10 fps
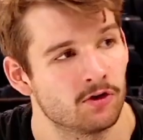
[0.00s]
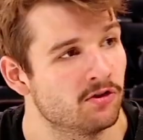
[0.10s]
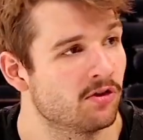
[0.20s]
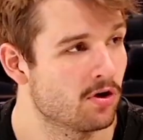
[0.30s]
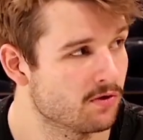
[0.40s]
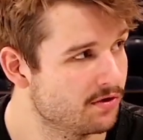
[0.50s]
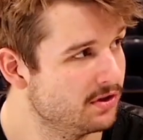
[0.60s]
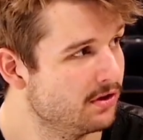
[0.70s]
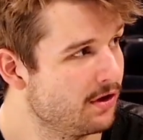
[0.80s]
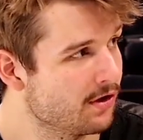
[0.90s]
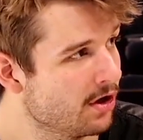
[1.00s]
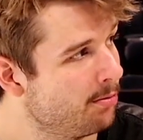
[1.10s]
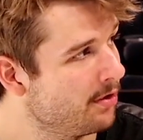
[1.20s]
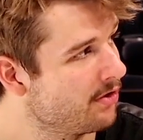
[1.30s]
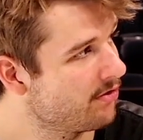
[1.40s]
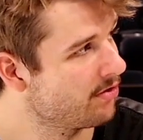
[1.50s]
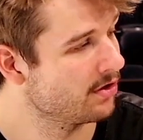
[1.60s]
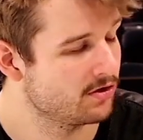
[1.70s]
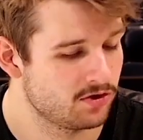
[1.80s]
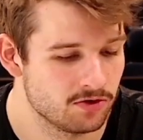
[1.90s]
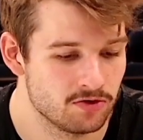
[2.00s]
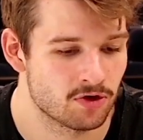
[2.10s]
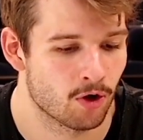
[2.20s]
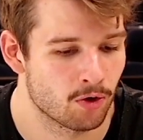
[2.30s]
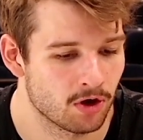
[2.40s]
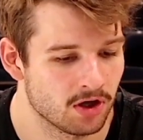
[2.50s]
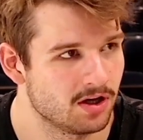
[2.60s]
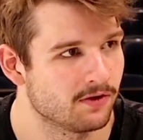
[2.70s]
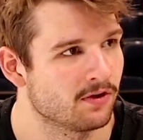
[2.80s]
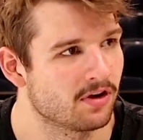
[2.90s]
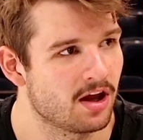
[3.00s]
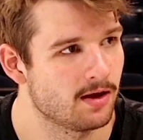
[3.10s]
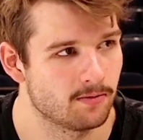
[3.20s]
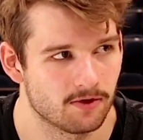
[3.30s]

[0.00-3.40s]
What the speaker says: like overseas in Europe, they're two totally different games.